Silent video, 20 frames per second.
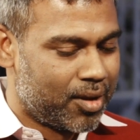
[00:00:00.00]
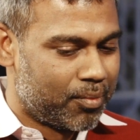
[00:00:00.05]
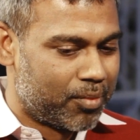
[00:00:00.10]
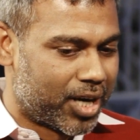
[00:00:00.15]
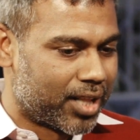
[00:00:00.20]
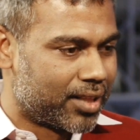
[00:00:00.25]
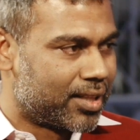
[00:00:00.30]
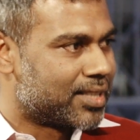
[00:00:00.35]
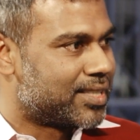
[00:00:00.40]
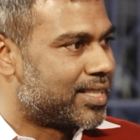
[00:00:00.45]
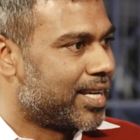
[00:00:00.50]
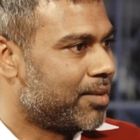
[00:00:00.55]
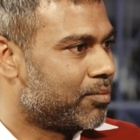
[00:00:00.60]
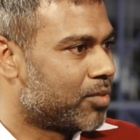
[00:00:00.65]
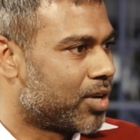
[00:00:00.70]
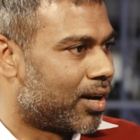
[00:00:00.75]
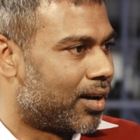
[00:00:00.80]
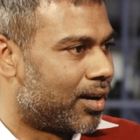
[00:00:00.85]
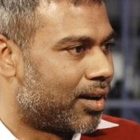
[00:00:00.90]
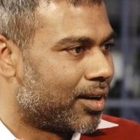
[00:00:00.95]
But at the same
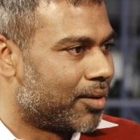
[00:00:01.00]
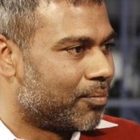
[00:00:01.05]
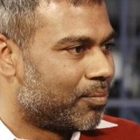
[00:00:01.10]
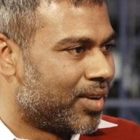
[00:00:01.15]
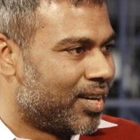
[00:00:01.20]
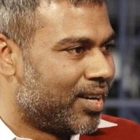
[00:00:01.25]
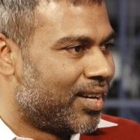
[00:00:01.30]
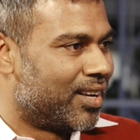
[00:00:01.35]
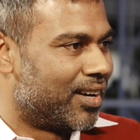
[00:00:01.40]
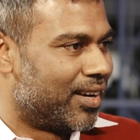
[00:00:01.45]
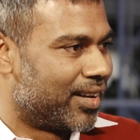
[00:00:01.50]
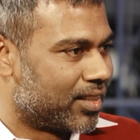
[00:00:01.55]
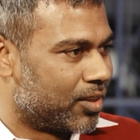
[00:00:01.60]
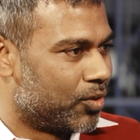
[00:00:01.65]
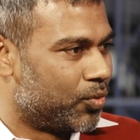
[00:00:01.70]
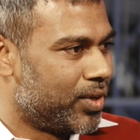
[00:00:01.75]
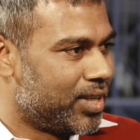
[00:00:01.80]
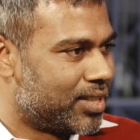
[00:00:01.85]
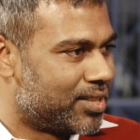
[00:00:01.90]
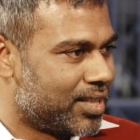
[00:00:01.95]
time, like
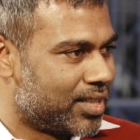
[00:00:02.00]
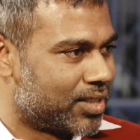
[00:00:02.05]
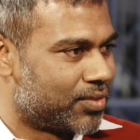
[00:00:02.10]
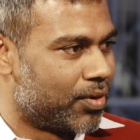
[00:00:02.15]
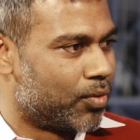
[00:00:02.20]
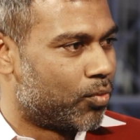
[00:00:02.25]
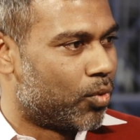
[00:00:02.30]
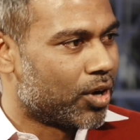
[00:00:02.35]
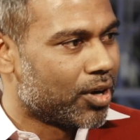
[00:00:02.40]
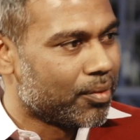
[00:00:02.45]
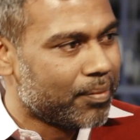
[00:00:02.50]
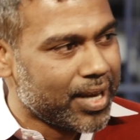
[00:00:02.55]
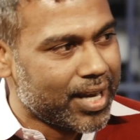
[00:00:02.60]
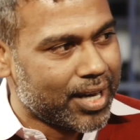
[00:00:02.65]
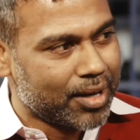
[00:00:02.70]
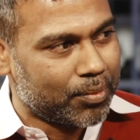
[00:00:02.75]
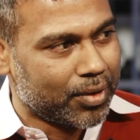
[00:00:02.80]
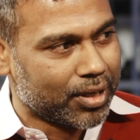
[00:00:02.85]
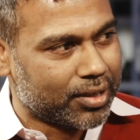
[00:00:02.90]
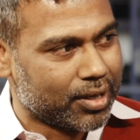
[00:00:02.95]
the VCs, we want to be
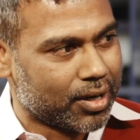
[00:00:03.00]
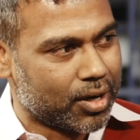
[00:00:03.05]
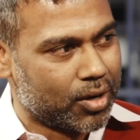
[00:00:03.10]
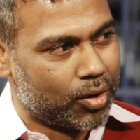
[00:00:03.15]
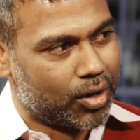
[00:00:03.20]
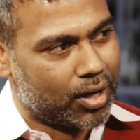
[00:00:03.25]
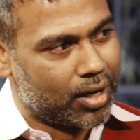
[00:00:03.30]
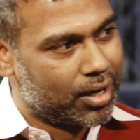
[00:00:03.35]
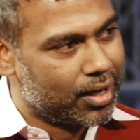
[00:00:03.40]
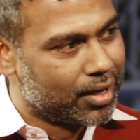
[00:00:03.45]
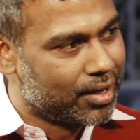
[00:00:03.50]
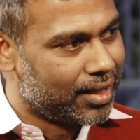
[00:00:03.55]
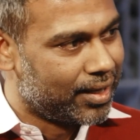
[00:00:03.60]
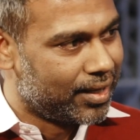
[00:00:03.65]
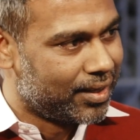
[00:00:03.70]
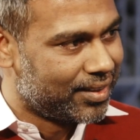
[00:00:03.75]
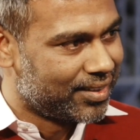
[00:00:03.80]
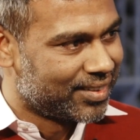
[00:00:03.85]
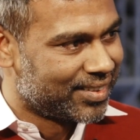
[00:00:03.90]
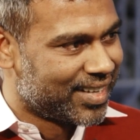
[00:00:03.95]
able to go
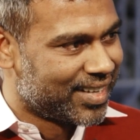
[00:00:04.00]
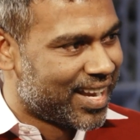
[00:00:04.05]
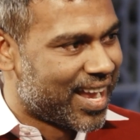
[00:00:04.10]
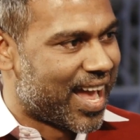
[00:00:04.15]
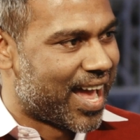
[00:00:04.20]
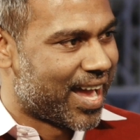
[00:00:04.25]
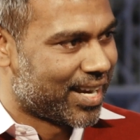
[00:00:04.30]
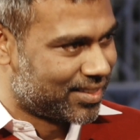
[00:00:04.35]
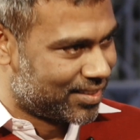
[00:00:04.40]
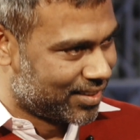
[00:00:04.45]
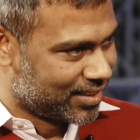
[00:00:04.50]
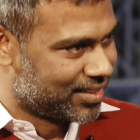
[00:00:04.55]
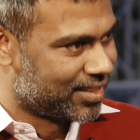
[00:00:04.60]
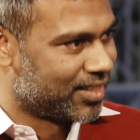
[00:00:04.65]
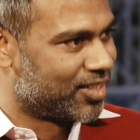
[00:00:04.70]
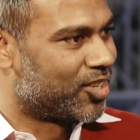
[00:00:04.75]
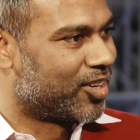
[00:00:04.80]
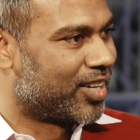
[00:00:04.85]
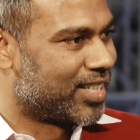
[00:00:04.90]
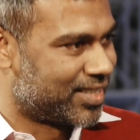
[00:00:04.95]
early, access
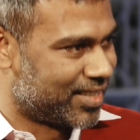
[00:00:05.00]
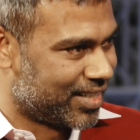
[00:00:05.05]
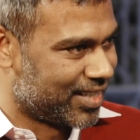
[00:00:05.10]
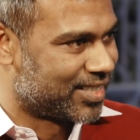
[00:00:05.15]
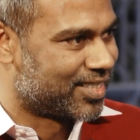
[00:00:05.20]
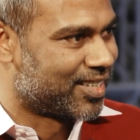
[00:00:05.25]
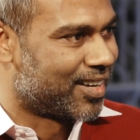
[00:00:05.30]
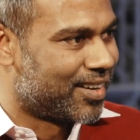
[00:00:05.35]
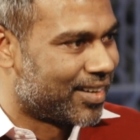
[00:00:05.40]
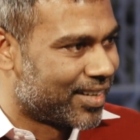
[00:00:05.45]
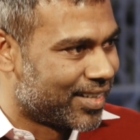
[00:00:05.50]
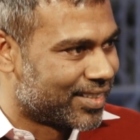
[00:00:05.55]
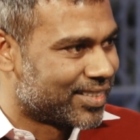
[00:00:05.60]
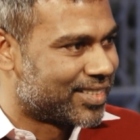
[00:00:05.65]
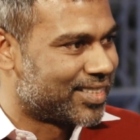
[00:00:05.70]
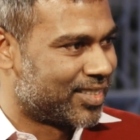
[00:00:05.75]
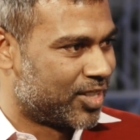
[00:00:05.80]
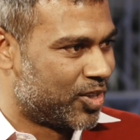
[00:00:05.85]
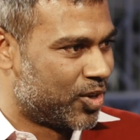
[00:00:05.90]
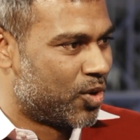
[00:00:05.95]
interesting
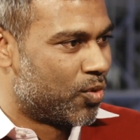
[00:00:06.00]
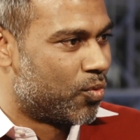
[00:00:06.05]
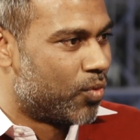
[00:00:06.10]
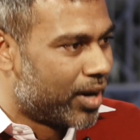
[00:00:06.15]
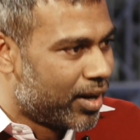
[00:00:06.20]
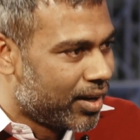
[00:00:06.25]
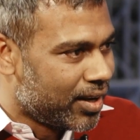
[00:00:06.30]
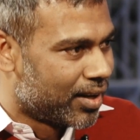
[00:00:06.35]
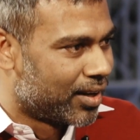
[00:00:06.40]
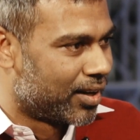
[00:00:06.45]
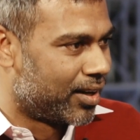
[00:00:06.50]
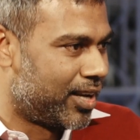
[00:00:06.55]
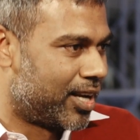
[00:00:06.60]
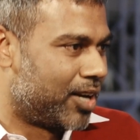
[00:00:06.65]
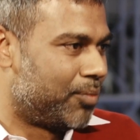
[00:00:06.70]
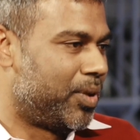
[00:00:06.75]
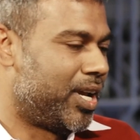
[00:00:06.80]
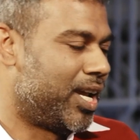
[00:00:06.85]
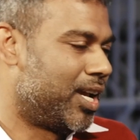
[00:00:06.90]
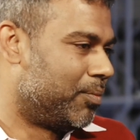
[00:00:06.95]
science very early
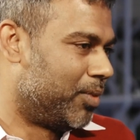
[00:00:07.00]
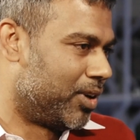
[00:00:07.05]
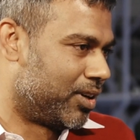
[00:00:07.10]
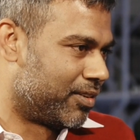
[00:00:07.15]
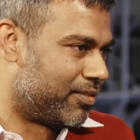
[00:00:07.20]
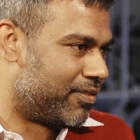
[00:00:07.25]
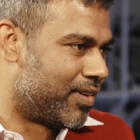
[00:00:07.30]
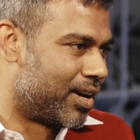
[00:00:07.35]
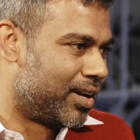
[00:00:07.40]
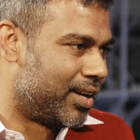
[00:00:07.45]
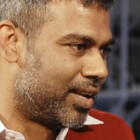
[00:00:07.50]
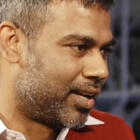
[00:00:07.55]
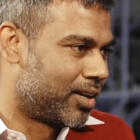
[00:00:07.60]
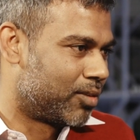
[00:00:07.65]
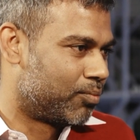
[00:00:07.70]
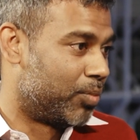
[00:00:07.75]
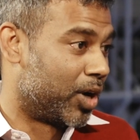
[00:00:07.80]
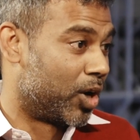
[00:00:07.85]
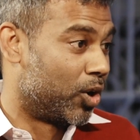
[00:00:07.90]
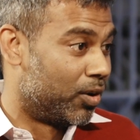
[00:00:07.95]
and be able to fund it,
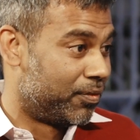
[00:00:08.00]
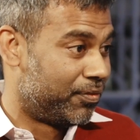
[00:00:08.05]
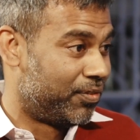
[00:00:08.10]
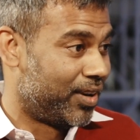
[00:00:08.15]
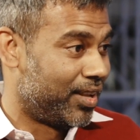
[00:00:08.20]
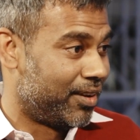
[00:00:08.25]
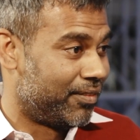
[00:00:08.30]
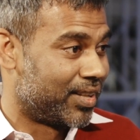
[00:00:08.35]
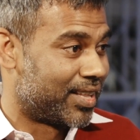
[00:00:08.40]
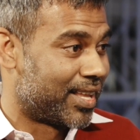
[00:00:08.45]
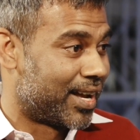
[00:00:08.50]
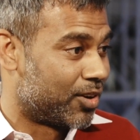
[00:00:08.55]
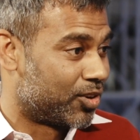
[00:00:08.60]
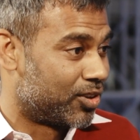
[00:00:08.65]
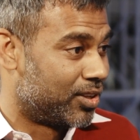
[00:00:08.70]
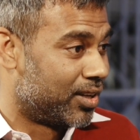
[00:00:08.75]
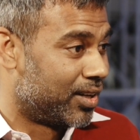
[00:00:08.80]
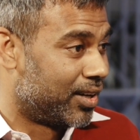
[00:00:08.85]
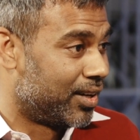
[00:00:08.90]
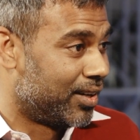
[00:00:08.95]
but hopefully
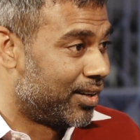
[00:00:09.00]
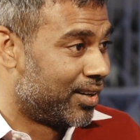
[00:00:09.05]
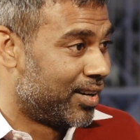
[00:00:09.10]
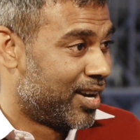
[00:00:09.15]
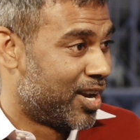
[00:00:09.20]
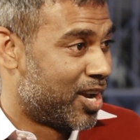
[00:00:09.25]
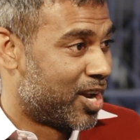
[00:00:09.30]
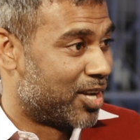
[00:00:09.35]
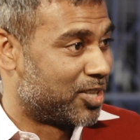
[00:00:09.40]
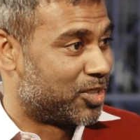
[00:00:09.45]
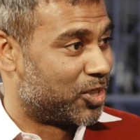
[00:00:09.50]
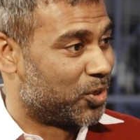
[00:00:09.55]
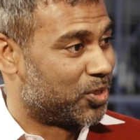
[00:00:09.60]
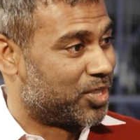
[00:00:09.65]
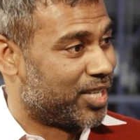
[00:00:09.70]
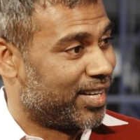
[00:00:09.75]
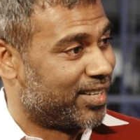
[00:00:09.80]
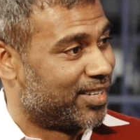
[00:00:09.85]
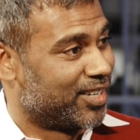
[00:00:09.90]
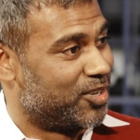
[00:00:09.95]
without the
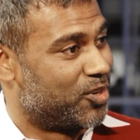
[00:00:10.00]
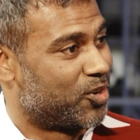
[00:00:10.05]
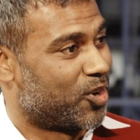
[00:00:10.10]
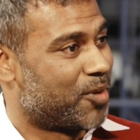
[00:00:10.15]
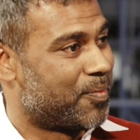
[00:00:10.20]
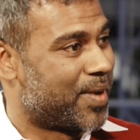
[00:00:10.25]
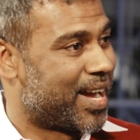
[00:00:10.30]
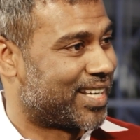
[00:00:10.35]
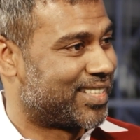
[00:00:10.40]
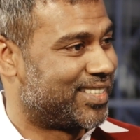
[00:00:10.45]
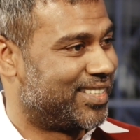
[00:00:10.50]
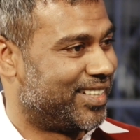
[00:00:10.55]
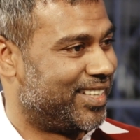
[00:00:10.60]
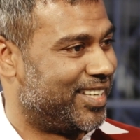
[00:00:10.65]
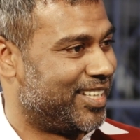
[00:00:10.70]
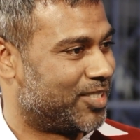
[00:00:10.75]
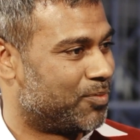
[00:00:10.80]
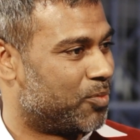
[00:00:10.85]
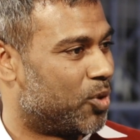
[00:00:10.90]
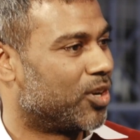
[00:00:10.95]
associated drawbacks that
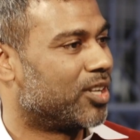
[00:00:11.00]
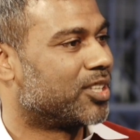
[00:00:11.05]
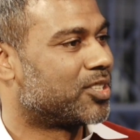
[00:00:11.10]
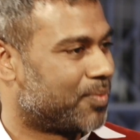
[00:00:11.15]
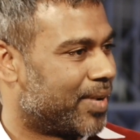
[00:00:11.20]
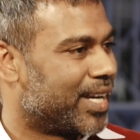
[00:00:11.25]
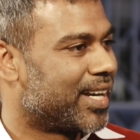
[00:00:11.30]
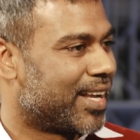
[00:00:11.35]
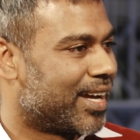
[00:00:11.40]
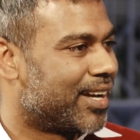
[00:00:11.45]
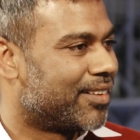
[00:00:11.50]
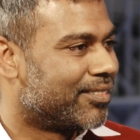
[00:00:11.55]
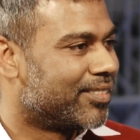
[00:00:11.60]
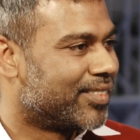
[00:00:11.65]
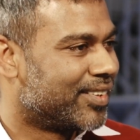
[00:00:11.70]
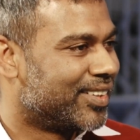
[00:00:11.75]
these models might have.